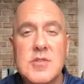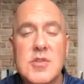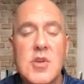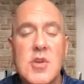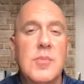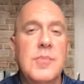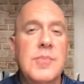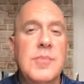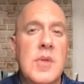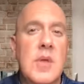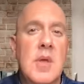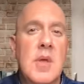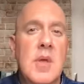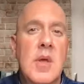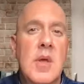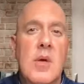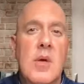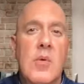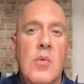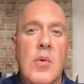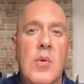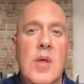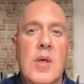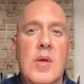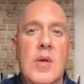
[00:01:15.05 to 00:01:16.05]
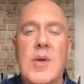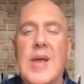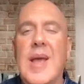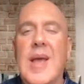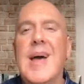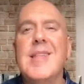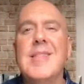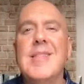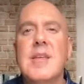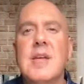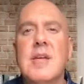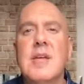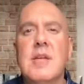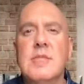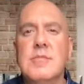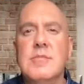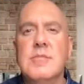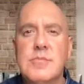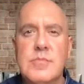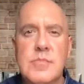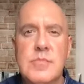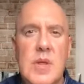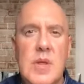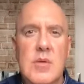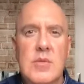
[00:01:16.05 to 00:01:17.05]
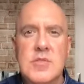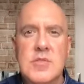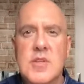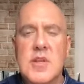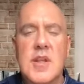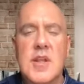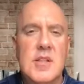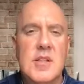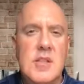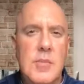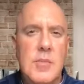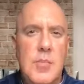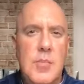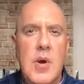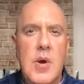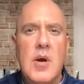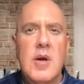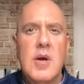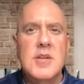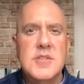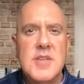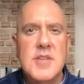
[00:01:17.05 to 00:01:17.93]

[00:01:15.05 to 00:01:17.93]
So when I got there, they were sitting at the bar.